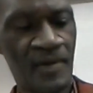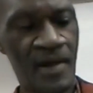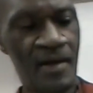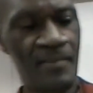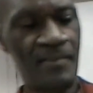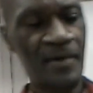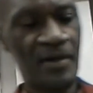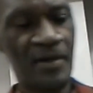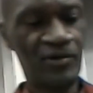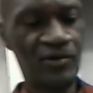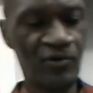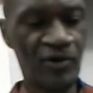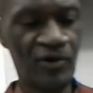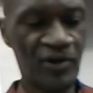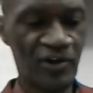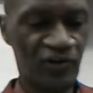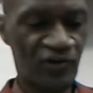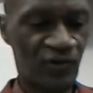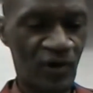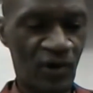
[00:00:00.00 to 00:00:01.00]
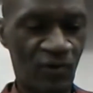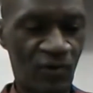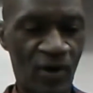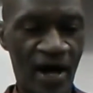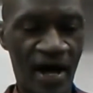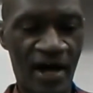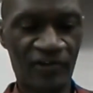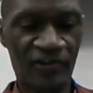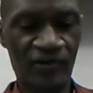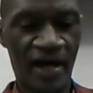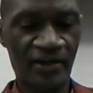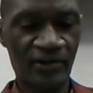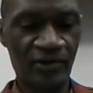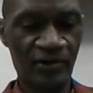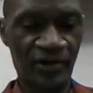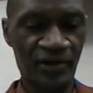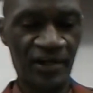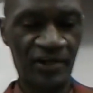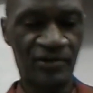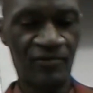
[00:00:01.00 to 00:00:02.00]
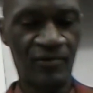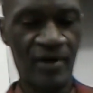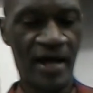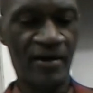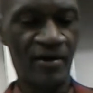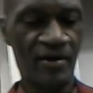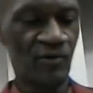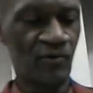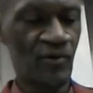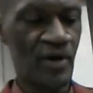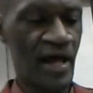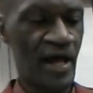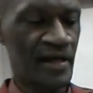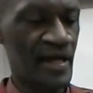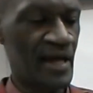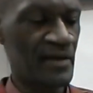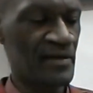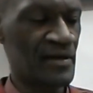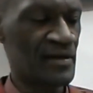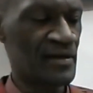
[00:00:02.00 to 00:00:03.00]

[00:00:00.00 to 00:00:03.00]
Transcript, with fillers: been doing this for a while, so I know to get the right on what I came to